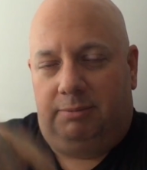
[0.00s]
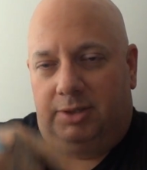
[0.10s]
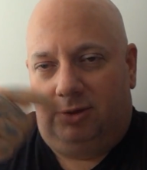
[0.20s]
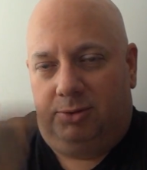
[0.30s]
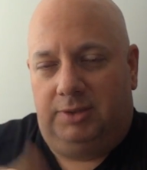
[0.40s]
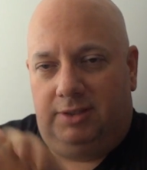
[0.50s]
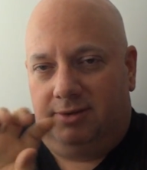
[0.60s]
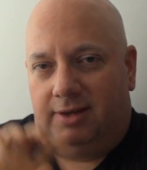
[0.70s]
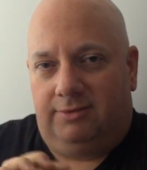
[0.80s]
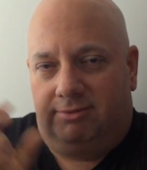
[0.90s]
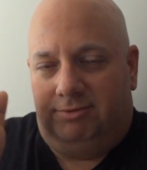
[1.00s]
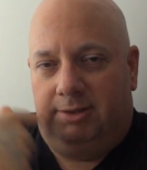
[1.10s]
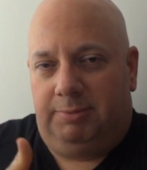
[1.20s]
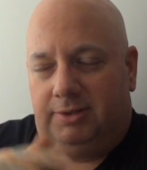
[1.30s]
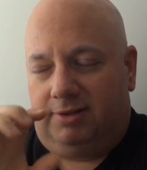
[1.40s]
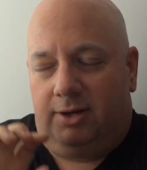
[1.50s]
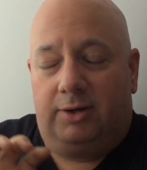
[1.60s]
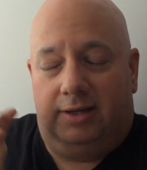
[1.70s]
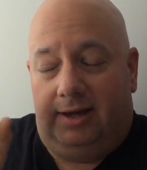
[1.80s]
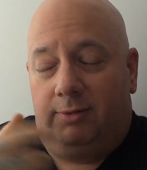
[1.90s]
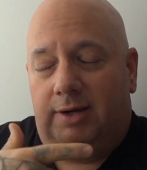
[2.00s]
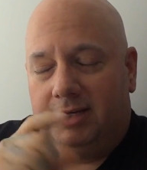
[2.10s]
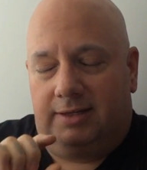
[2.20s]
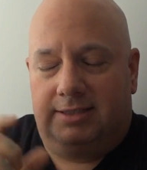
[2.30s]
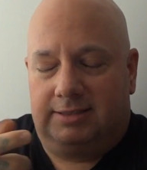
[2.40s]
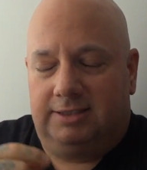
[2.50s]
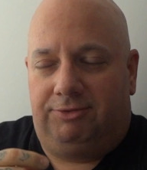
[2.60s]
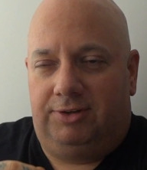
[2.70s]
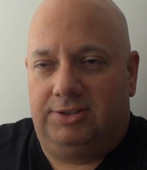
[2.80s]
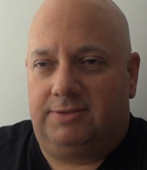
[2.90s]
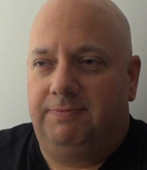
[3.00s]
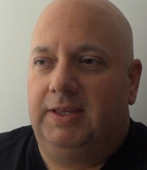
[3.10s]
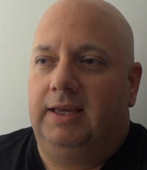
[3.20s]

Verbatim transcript: by doing the test and flipping, it's like, okay, I recognize the difference.